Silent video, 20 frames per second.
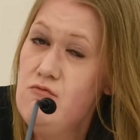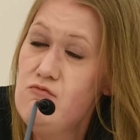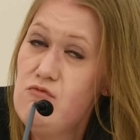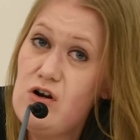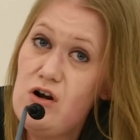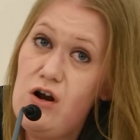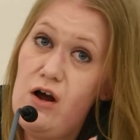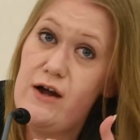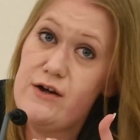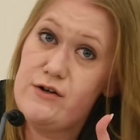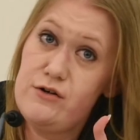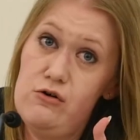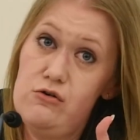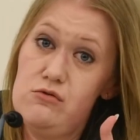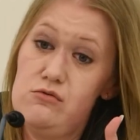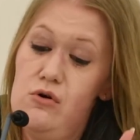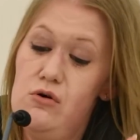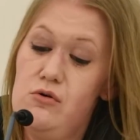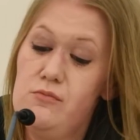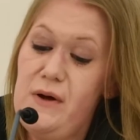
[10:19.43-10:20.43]
reliant
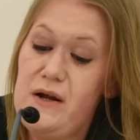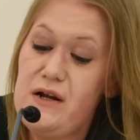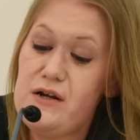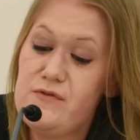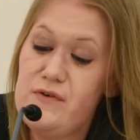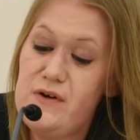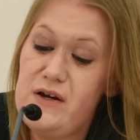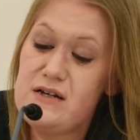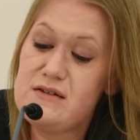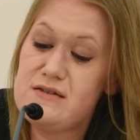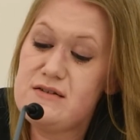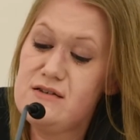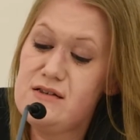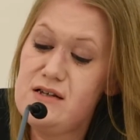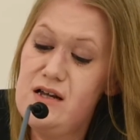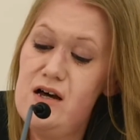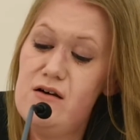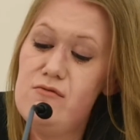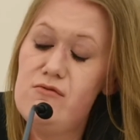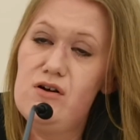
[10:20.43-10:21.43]
on benefits, and
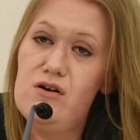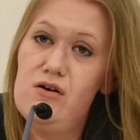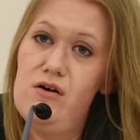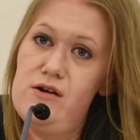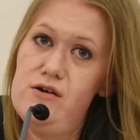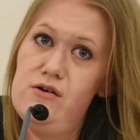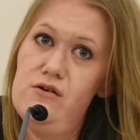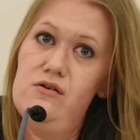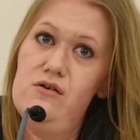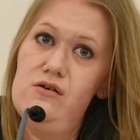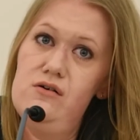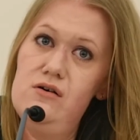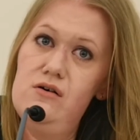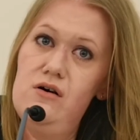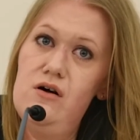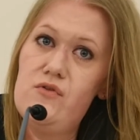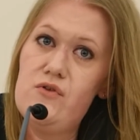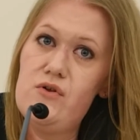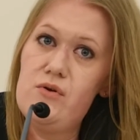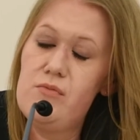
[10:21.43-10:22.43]
they're reliant
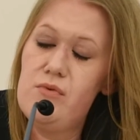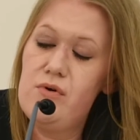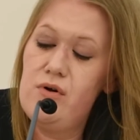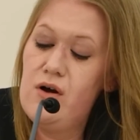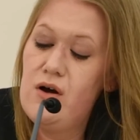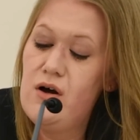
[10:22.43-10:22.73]
on them